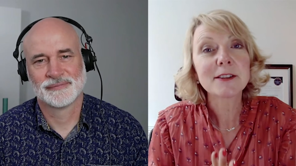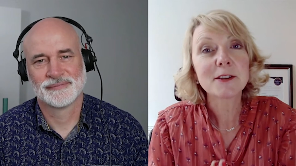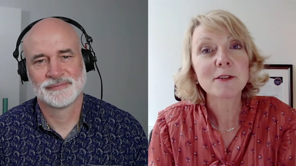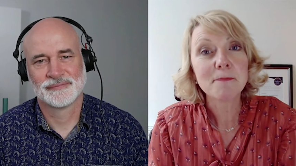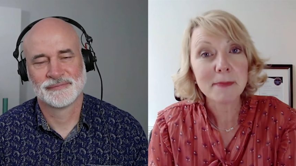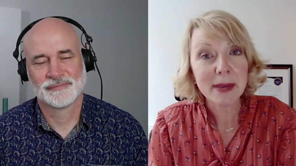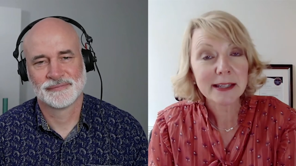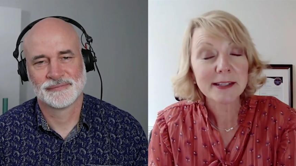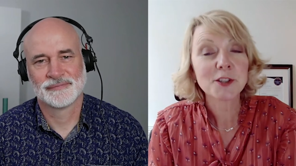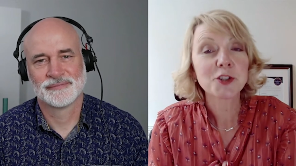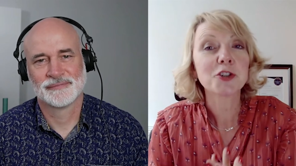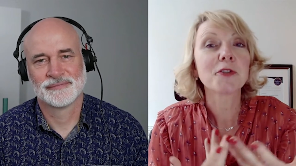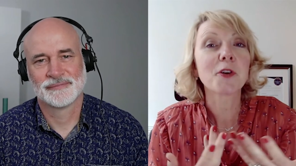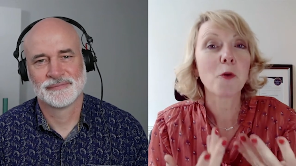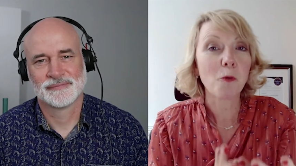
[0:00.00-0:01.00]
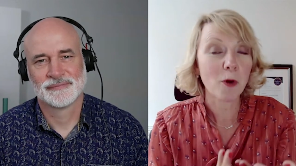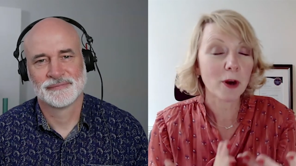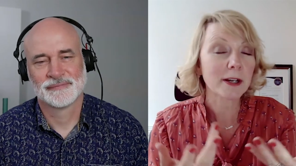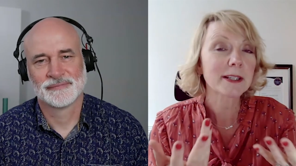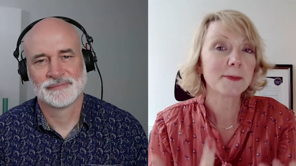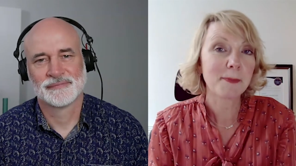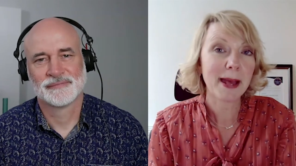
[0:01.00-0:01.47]
Speaker 1: the mixture that
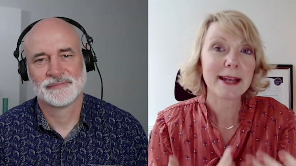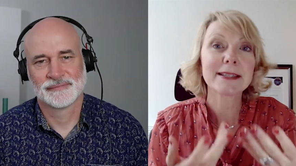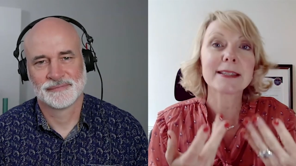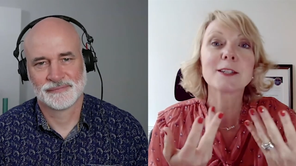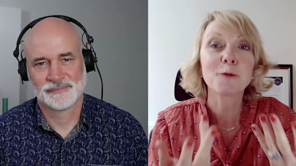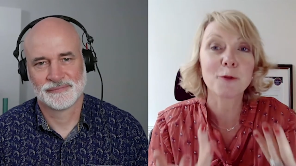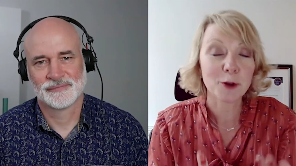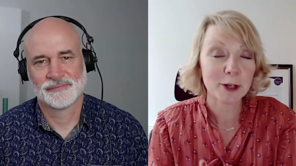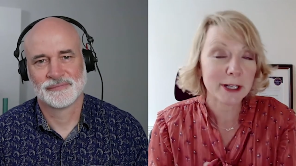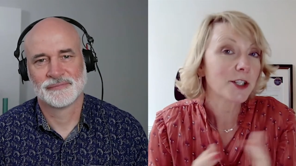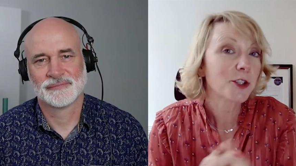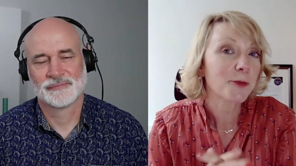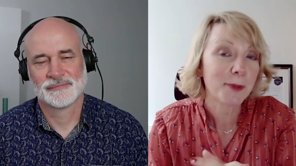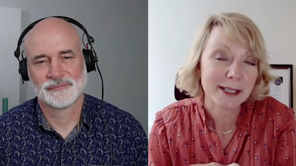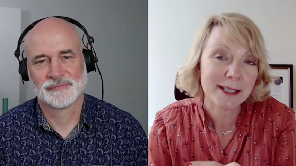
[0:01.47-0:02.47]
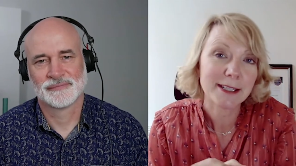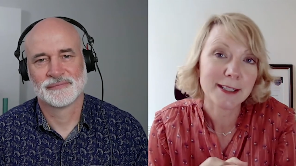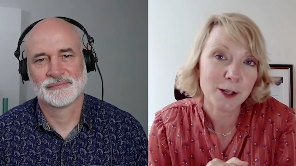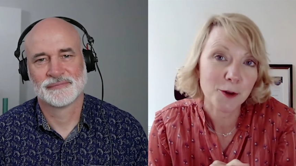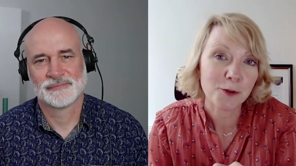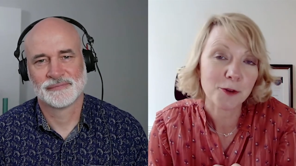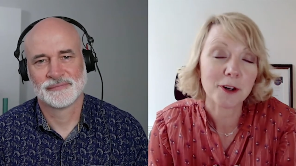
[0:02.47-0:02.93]
works best for each business
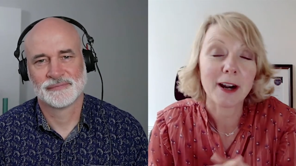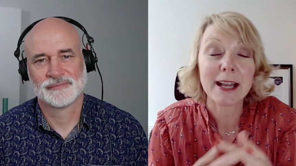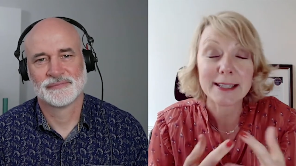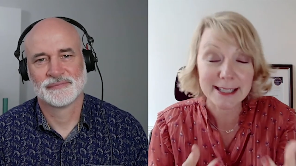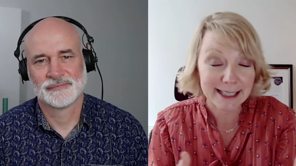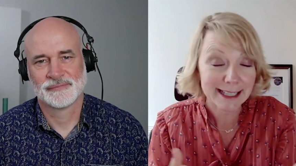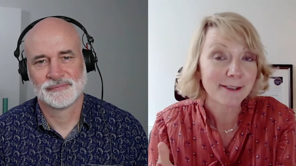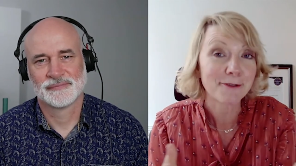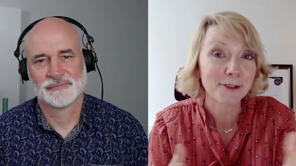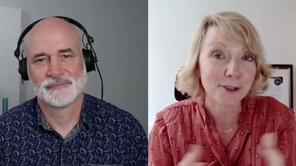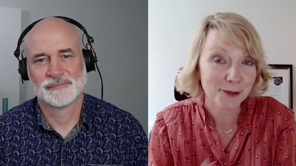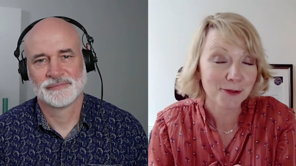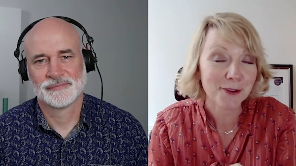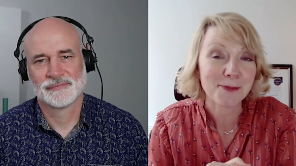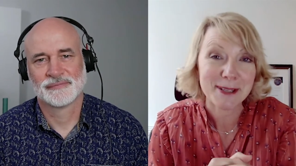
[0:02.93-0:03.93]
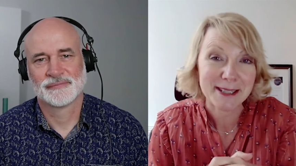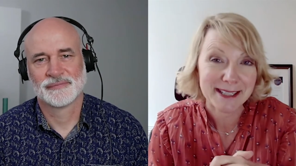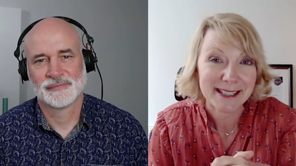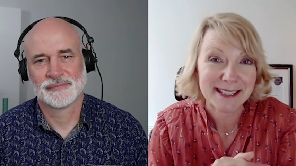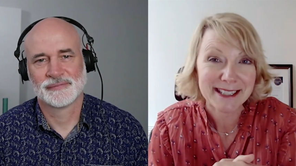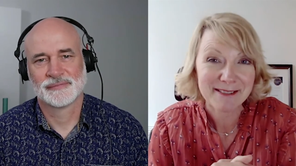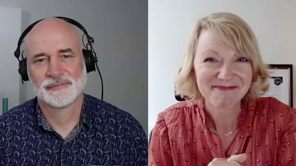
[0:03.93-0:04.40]
owner and delivers for the
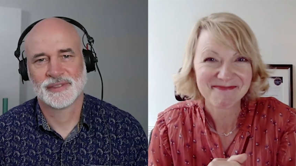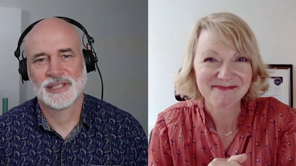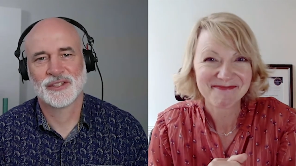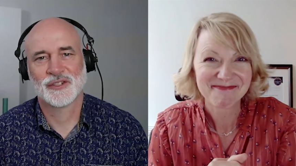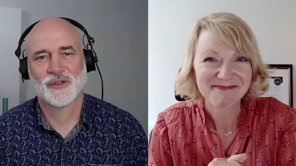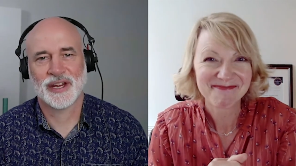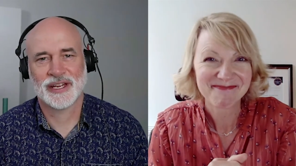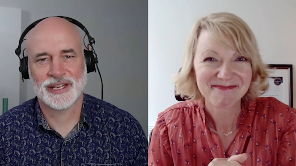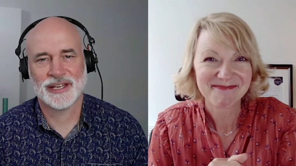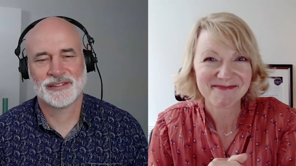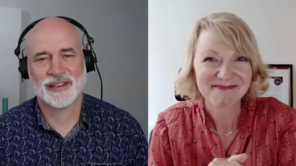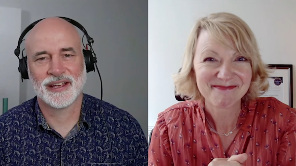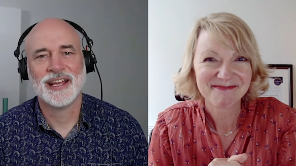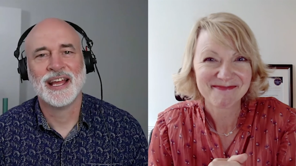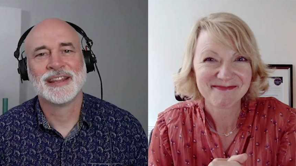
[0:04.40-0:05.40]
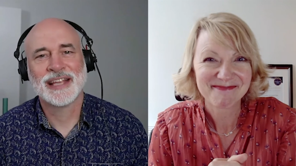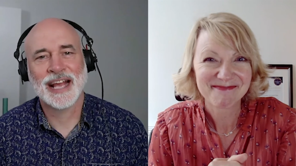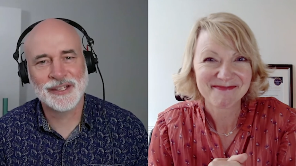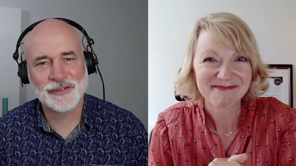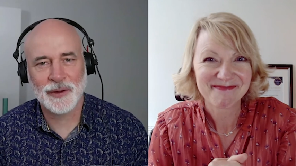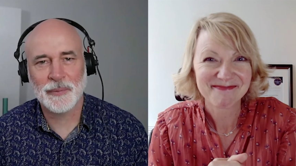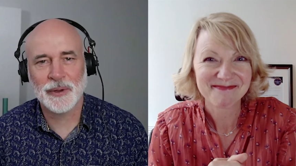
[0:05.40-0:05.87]
business.
Speaker 2: That's great, Lissa.
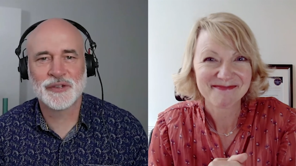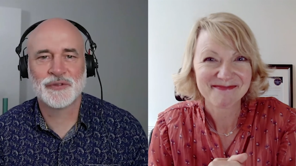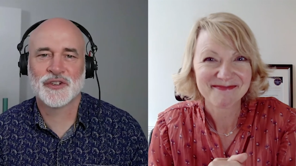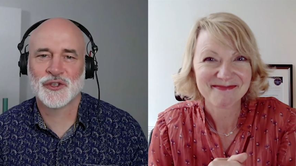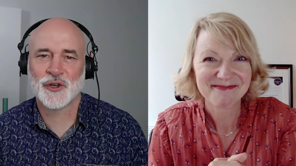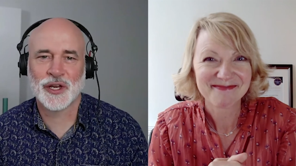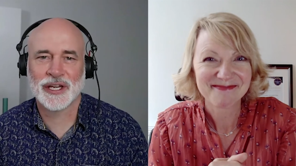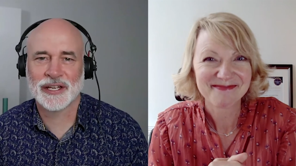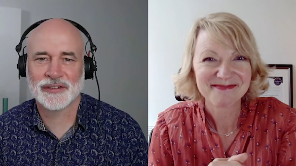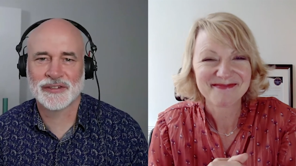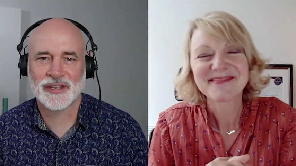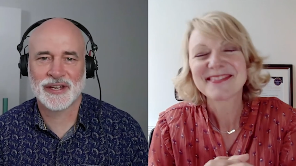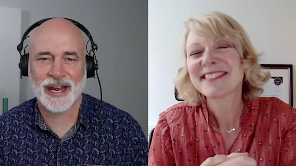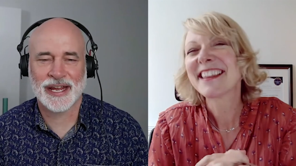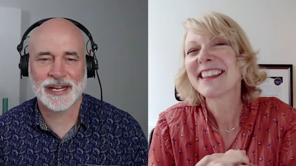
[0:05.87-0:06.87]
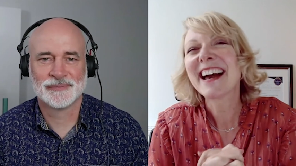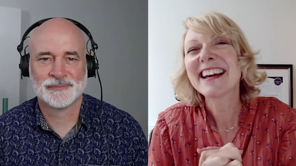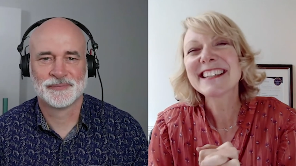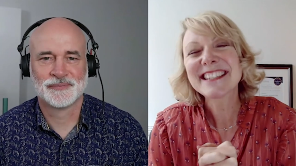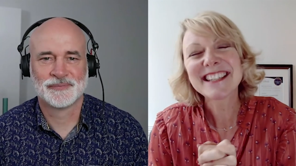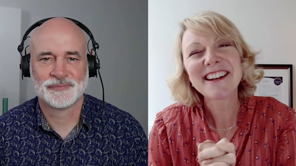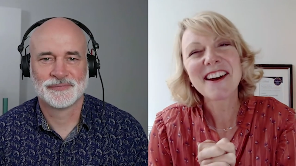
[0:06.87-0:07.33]
Thanks very much for joining us today.
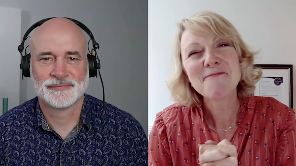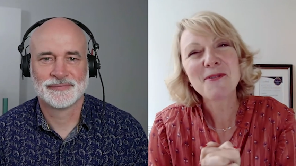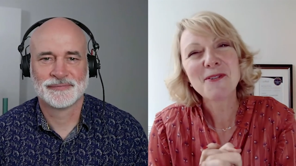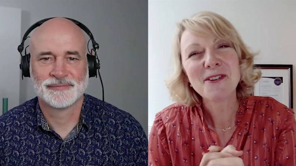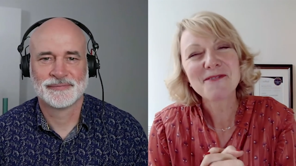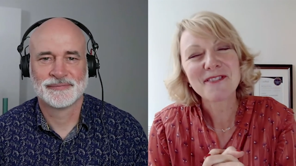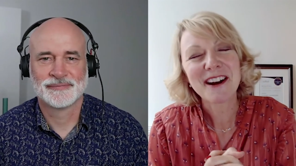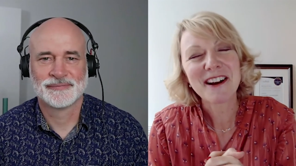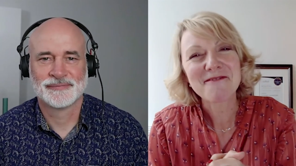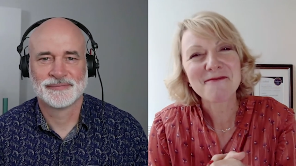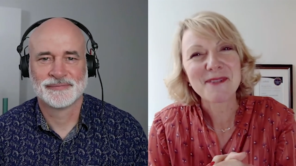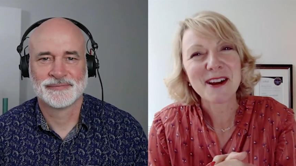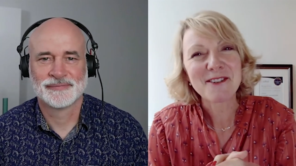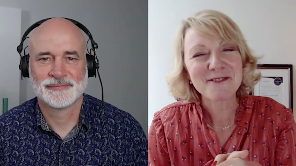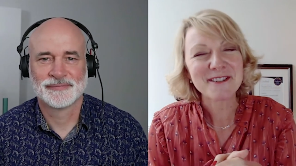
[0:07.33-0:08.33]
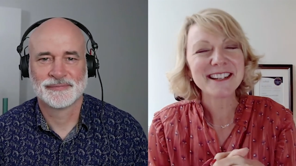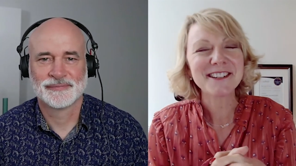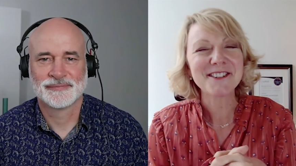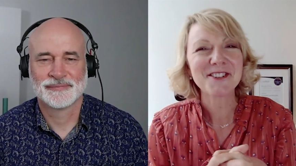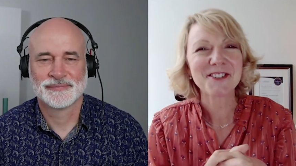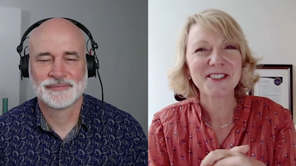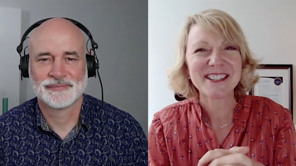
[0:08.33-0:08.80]
Speaker 1: Thanks a lot, Paul, for having me. I've really
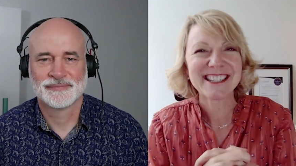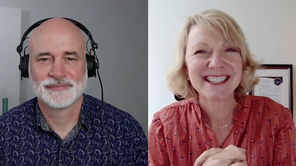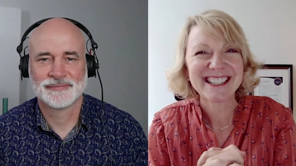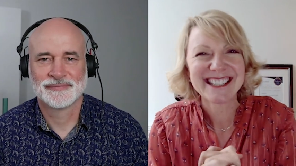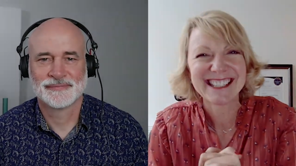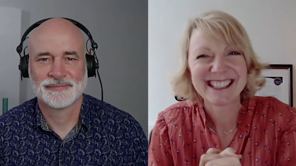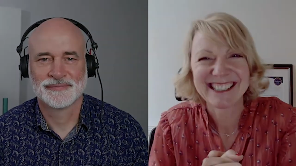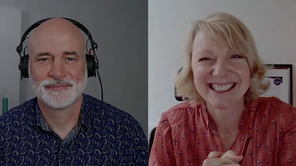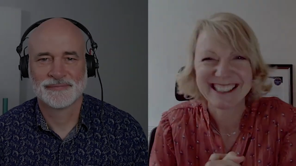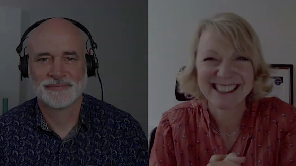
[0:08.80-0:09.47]
enjoyed it.